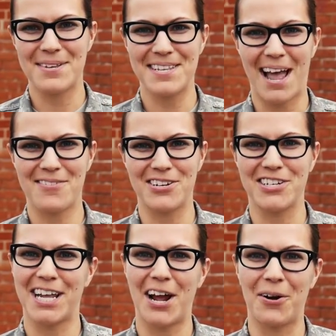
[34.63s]
Staff
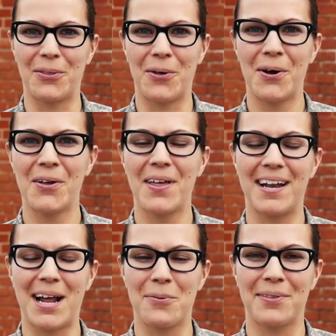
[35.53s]
Sergeant Carol Loyal,
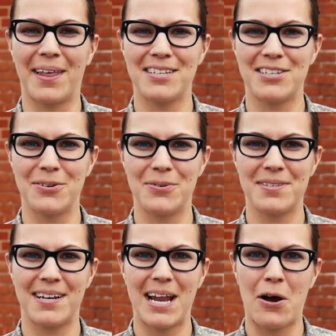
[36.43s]
and I would like to
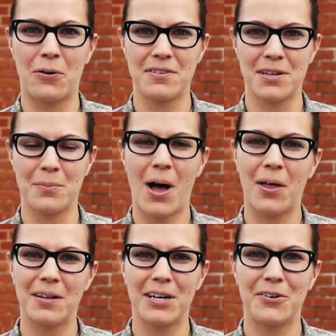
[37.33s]
send out some
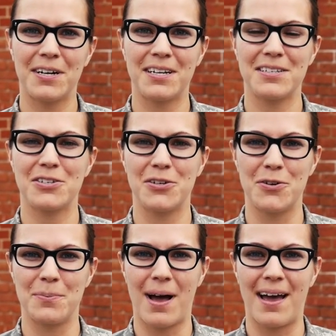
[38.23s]
holiday greetings
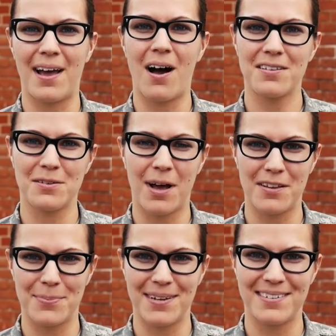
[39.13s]
to my awesome
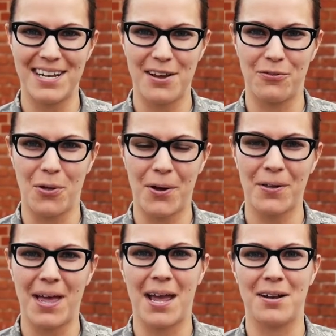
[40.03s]
husband, Dave
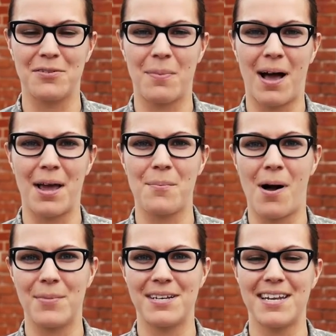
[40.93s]
Loyal, and my
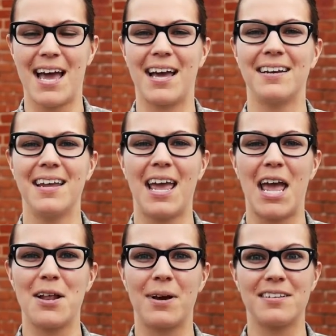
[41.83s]
mom and dad,
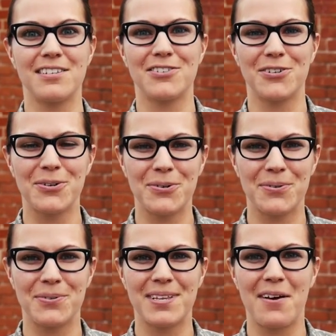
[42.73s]
and my sister
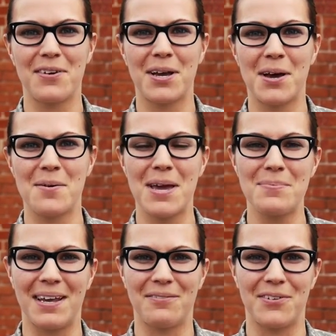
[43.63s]
who's having a
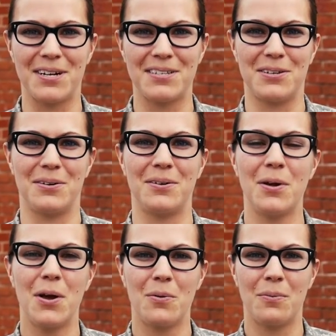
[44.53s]
baby very soon
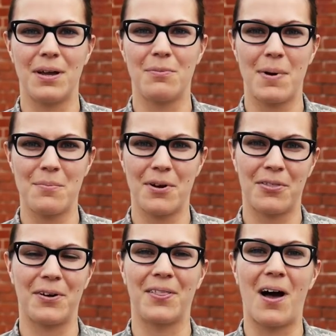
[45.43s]
with my
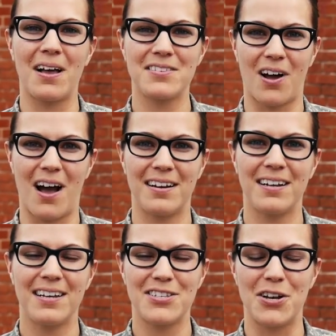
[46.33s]
brother-in-law, Scott.
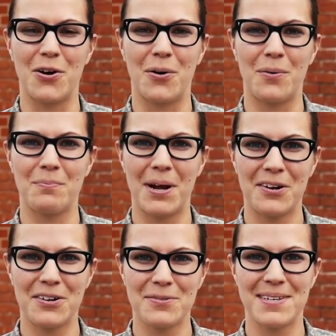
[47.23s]
So Merry
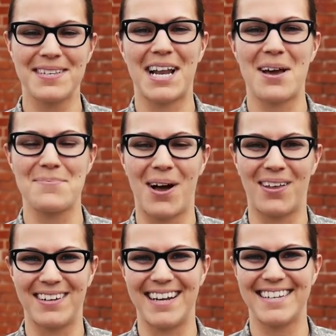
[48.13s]
Christmas and Happy
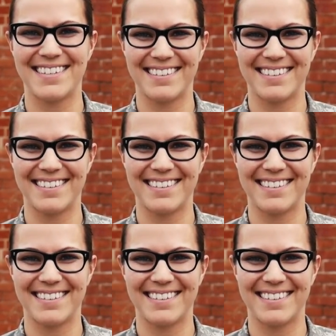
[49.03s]
Holidays.